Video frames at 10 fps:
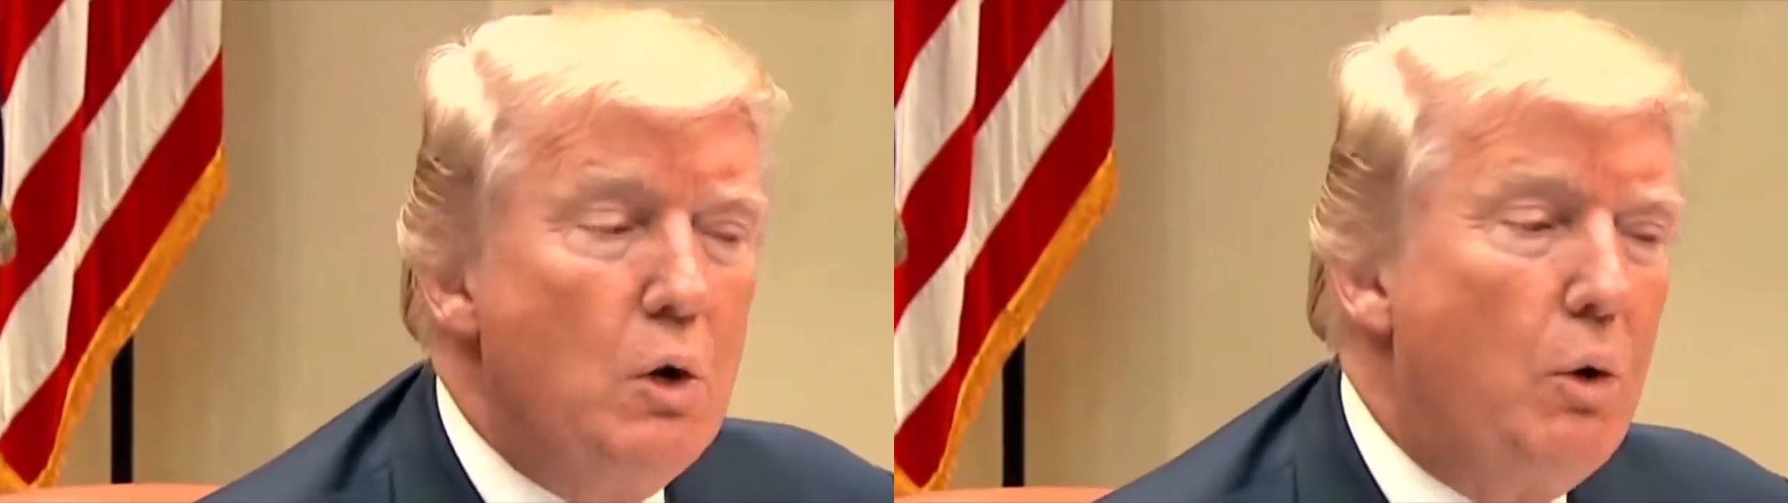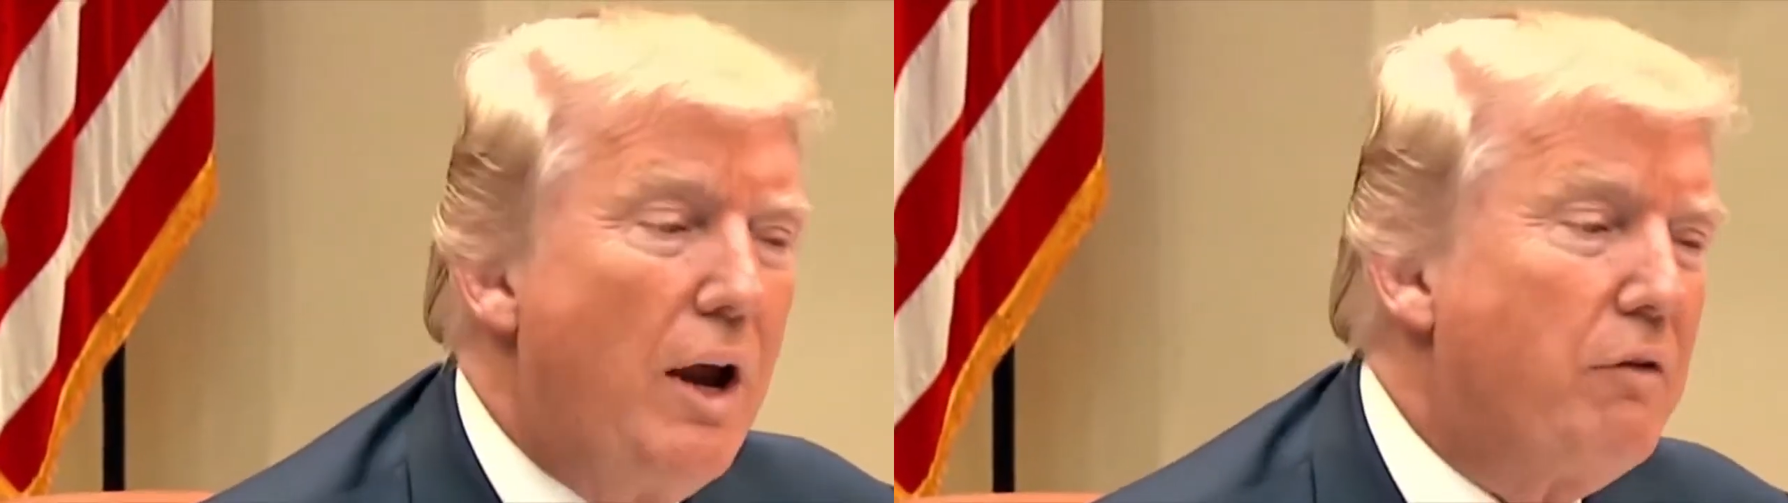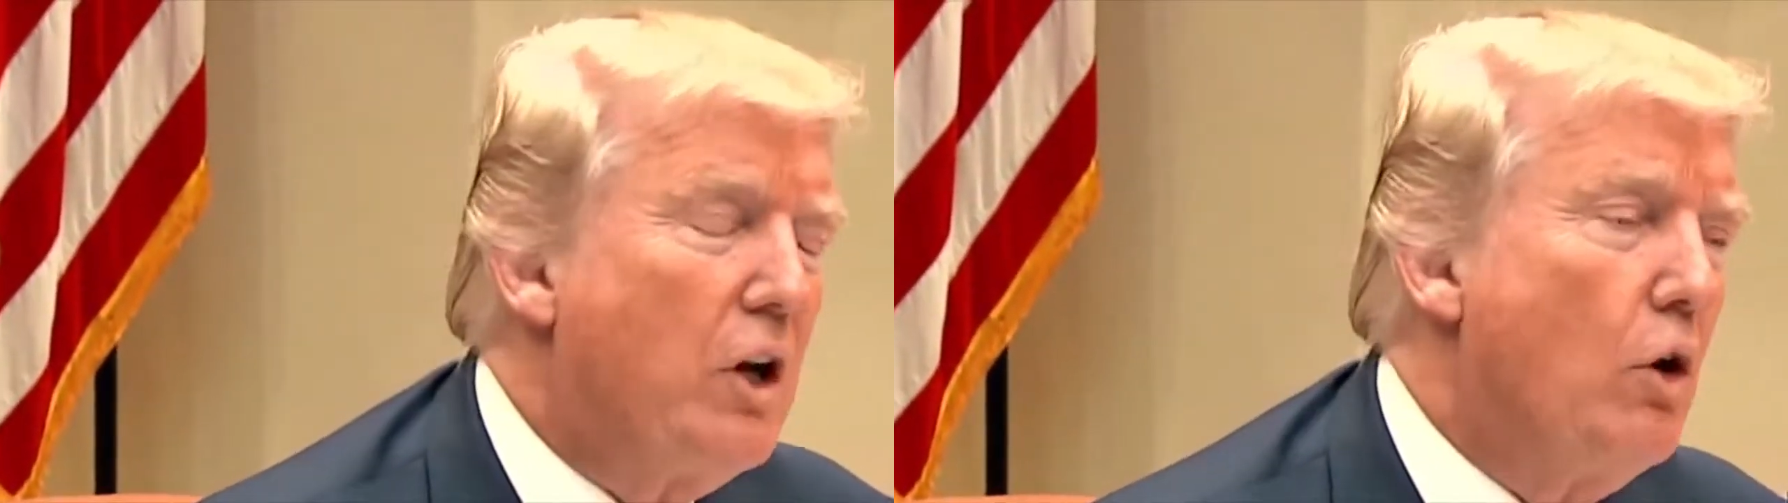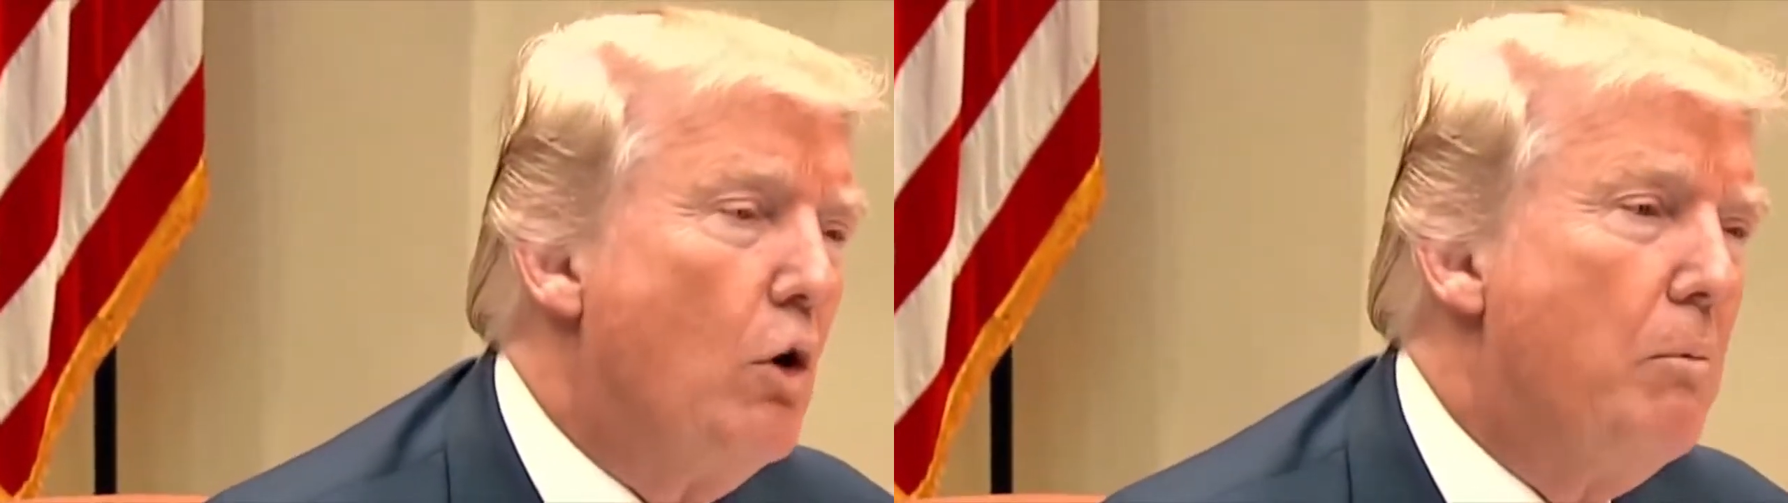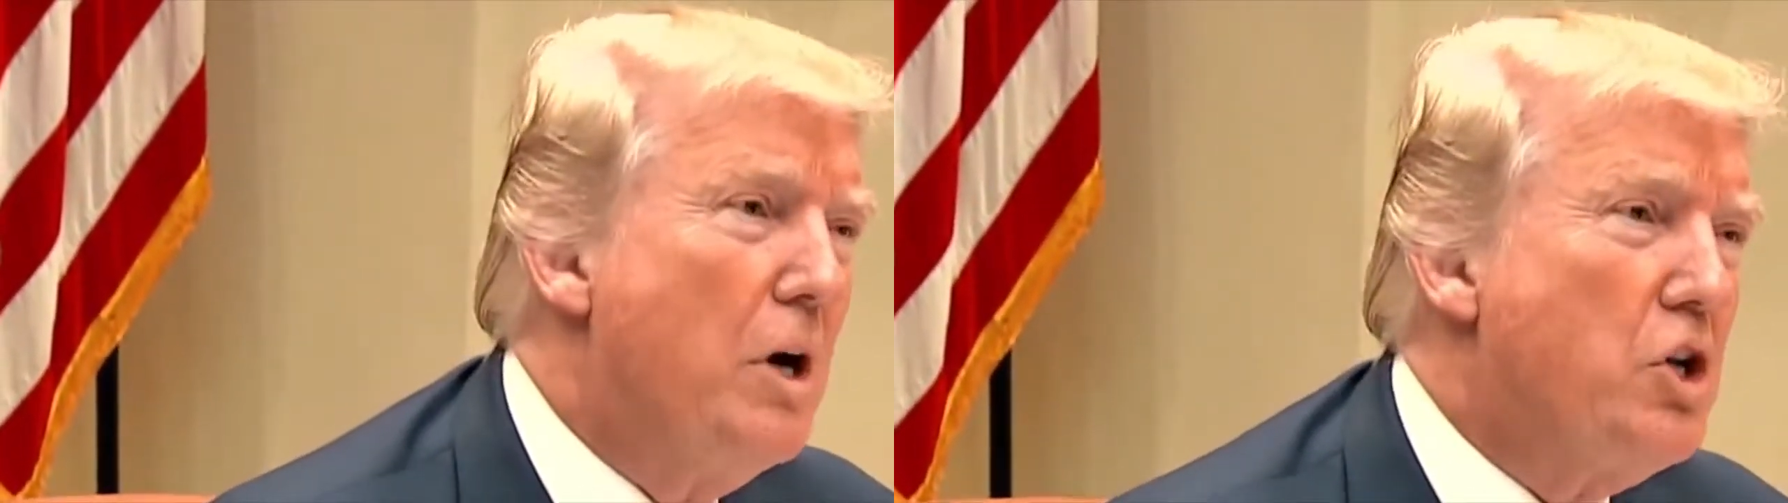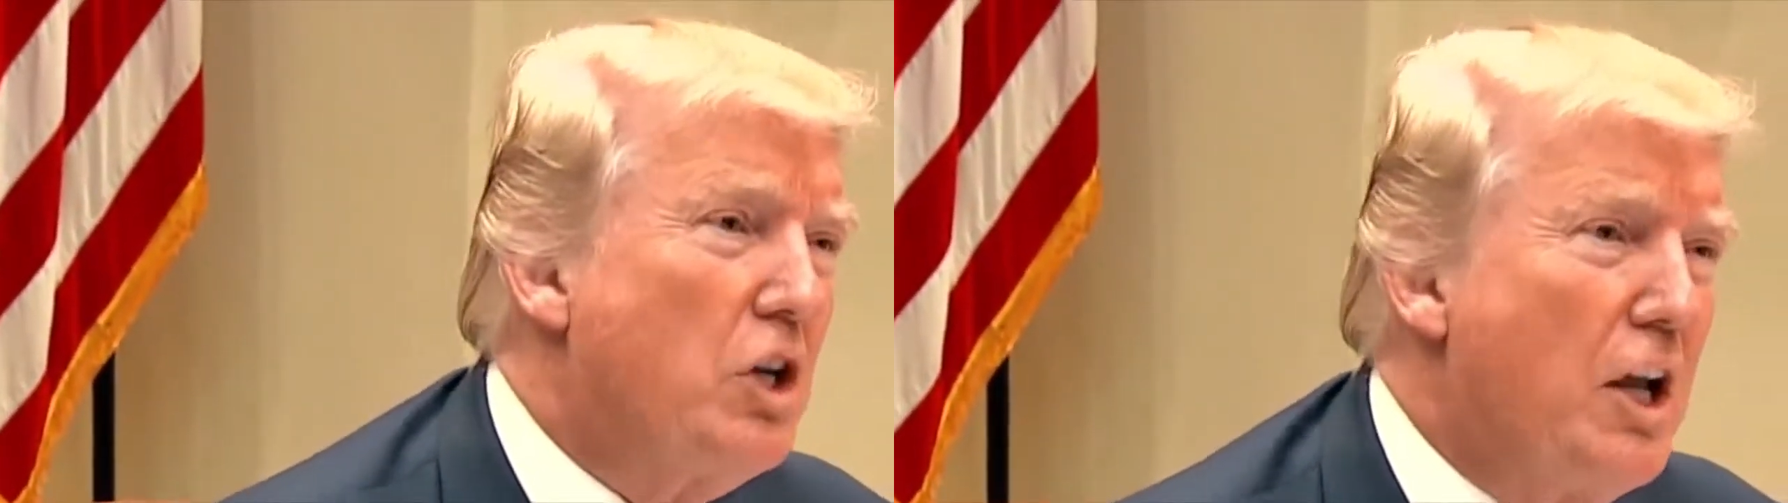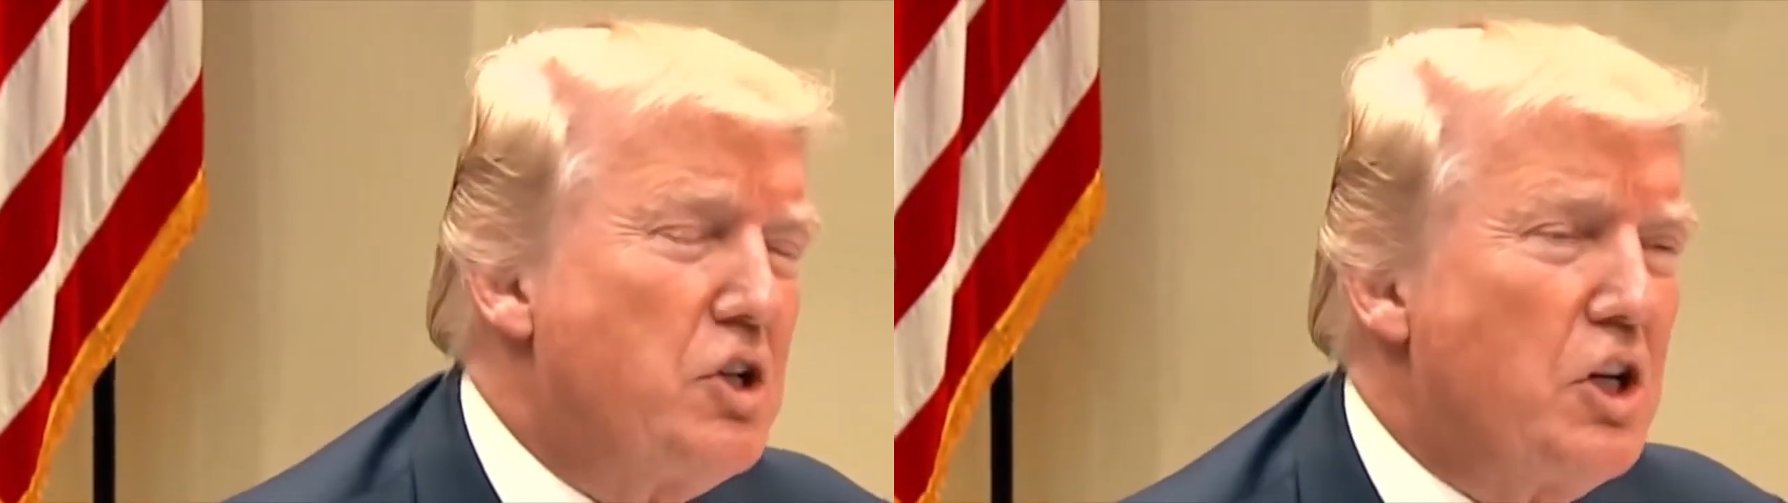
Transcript: We have to go to a much less